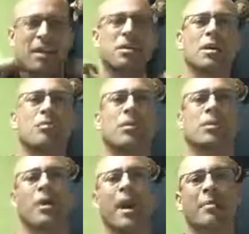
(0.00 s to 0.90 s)
in those upper
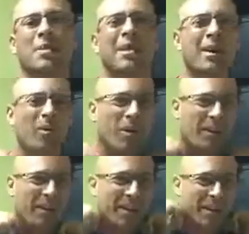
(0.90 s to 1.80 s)
traps, what are
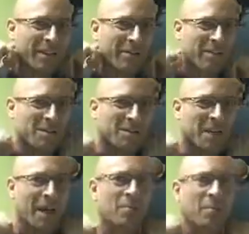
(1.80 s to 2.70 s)
called the levator
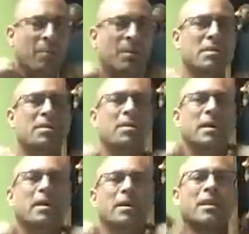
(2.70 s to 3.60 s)
scapula muscles
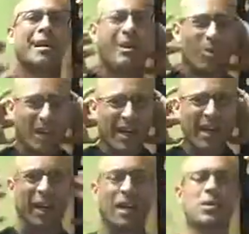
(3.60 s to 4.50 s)
here. We're going to
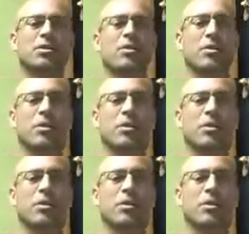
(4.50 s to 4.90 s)
get into